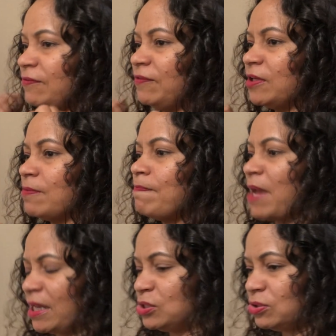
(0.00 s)
thing
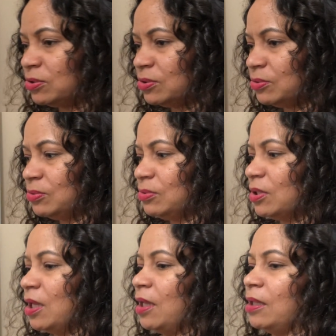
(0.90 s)
pass through you,
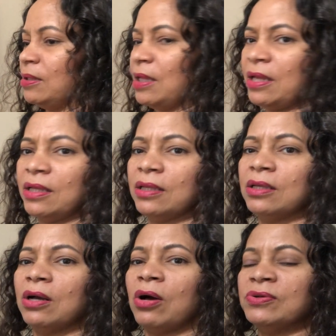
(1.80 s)
and
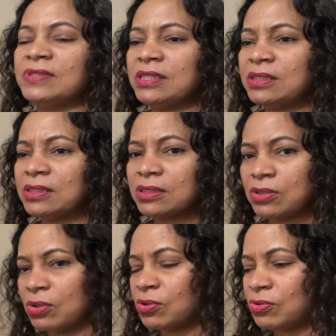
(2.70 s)
once it's
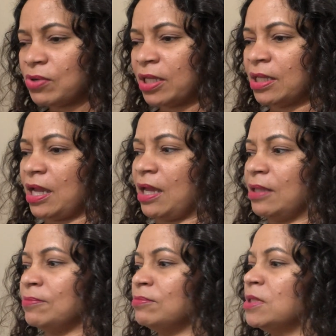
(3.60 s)
go, and
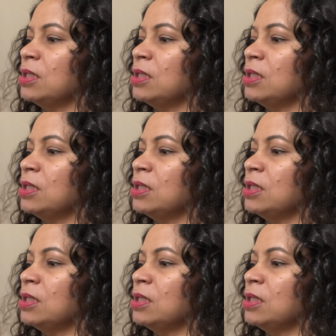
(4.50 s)
then